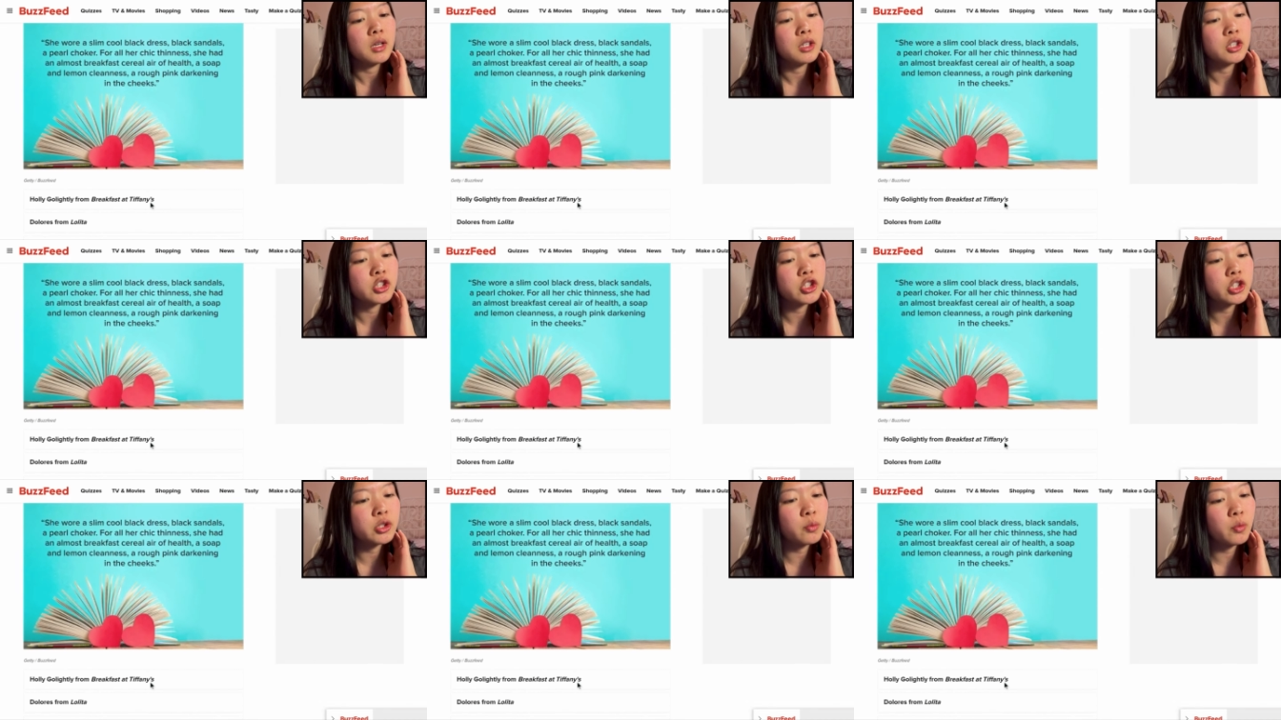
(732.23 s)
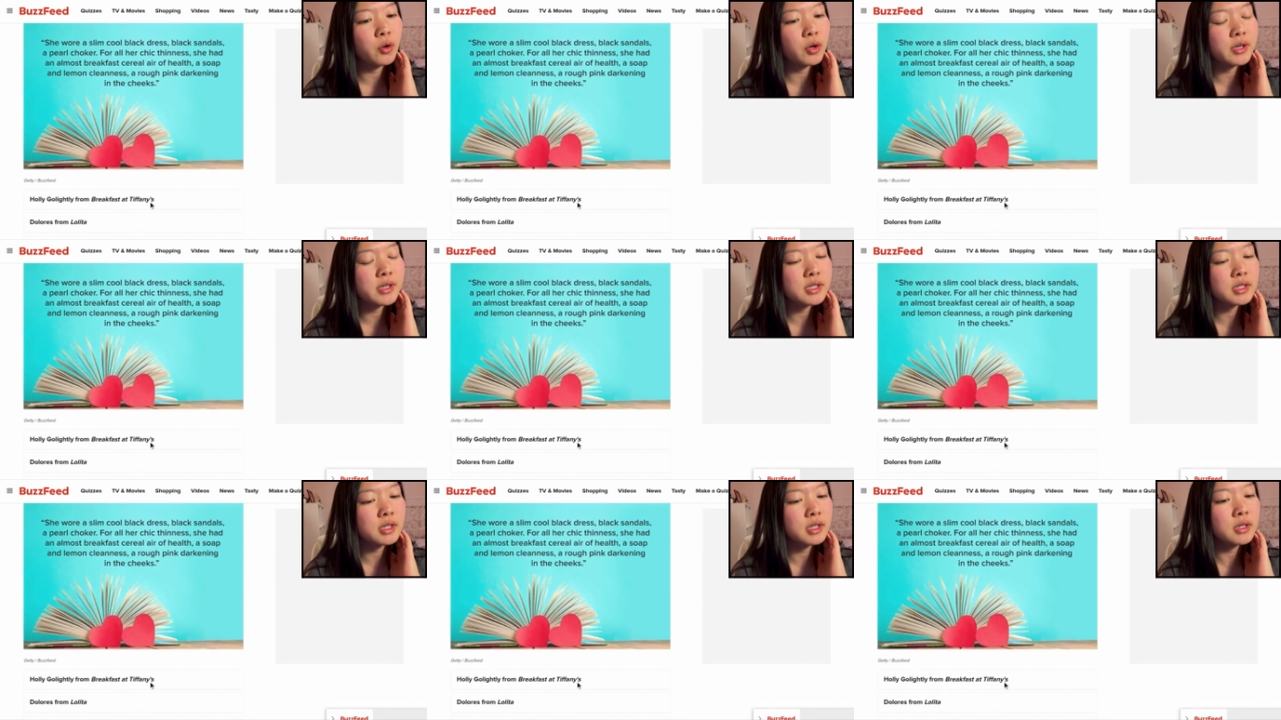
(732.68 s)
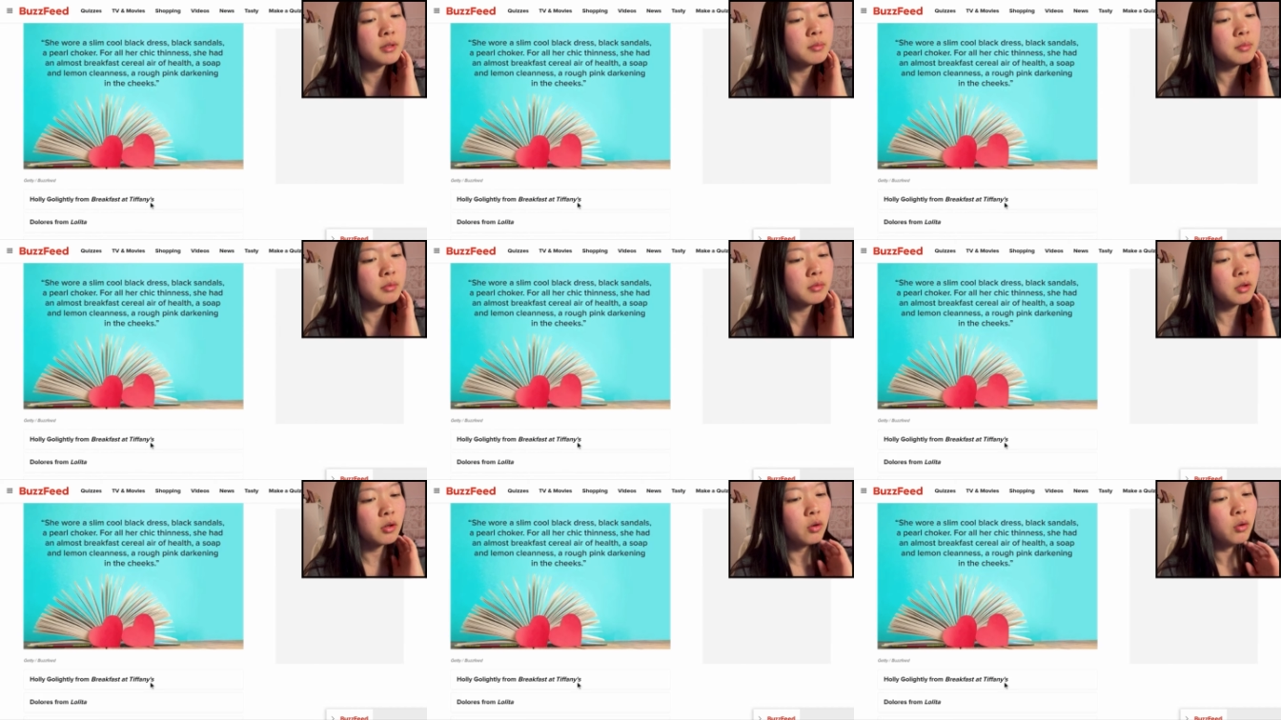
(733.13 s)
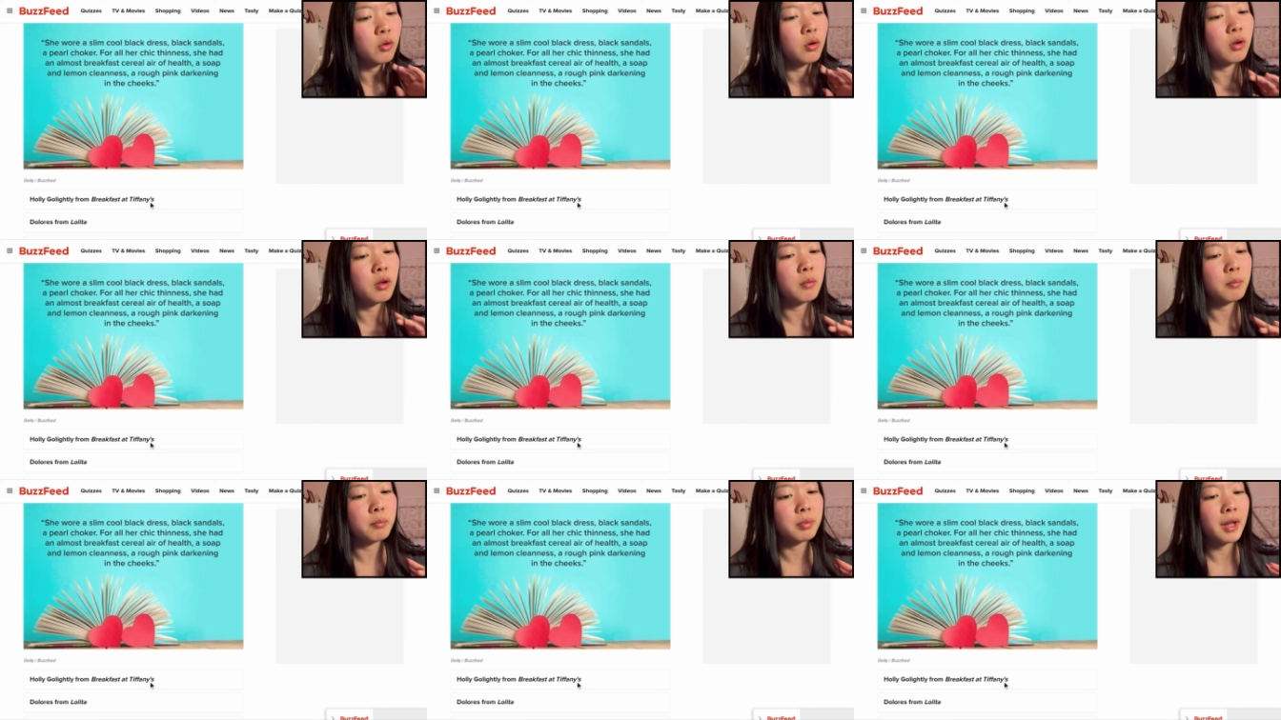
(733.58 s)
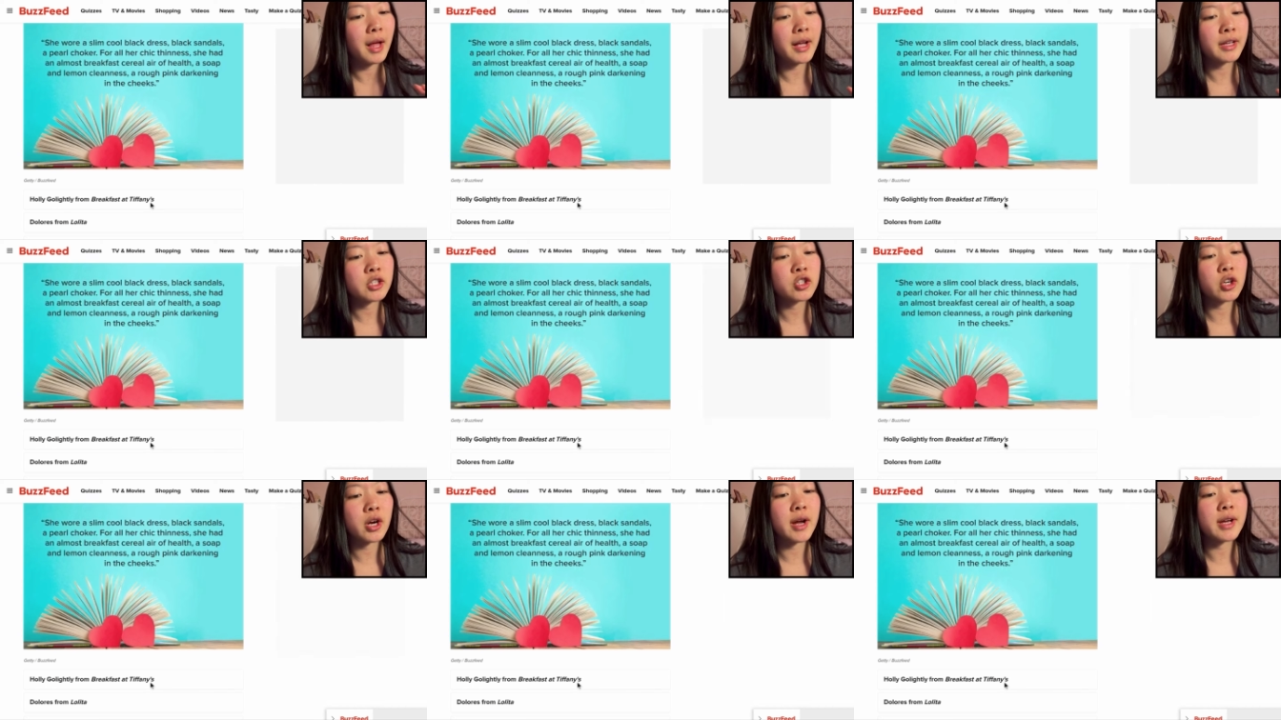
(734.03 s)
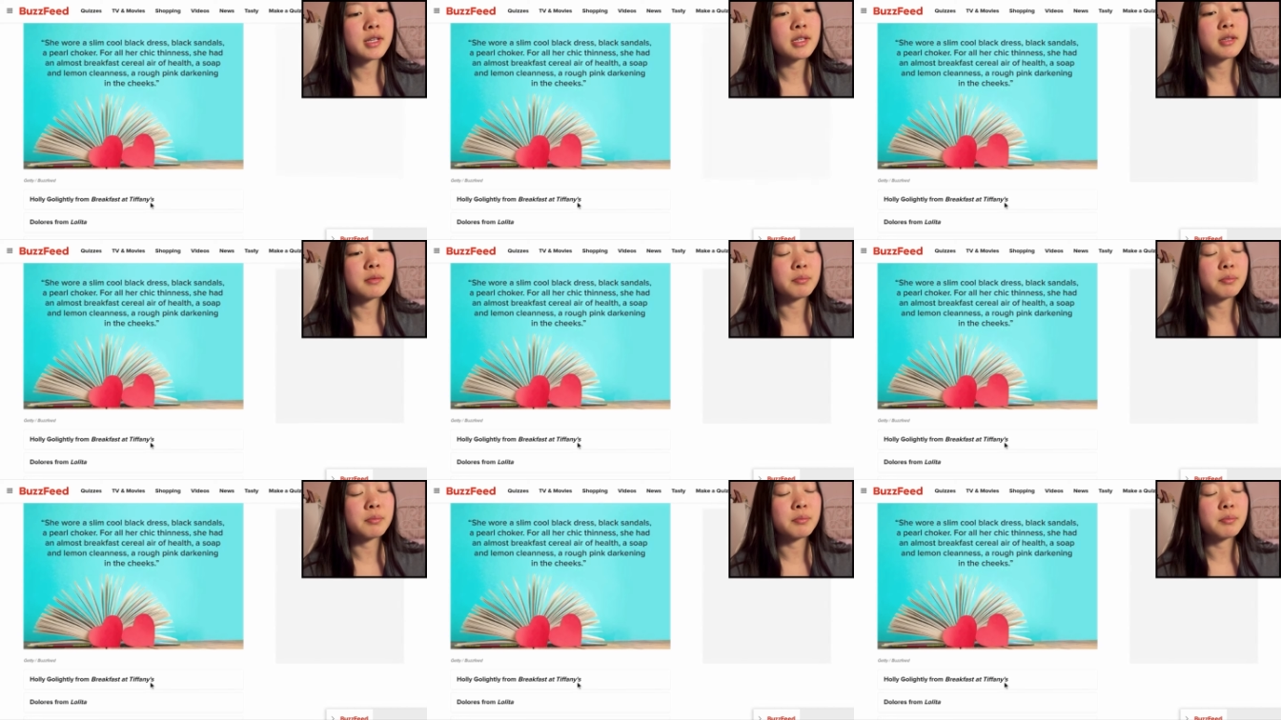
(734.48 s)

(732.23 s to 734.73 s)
She wore a slim, cool black dress,